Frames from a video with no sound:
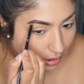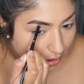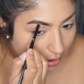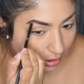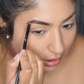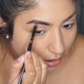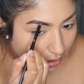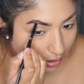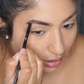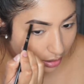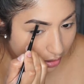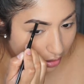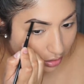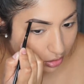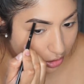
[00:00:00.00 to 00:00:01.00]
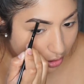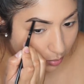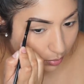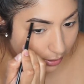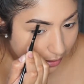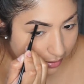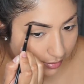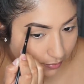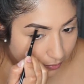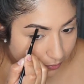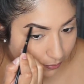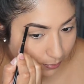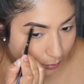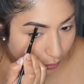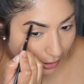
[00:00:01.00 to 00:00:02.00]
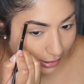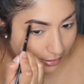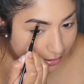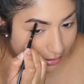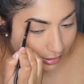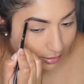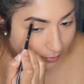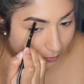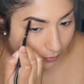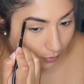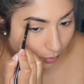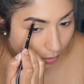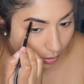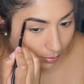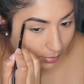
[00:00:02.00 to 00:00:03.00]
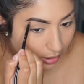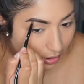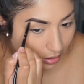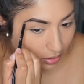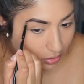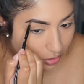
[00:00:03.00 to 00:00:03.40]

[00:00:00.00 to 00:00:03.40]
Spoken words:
and she waxes them for me.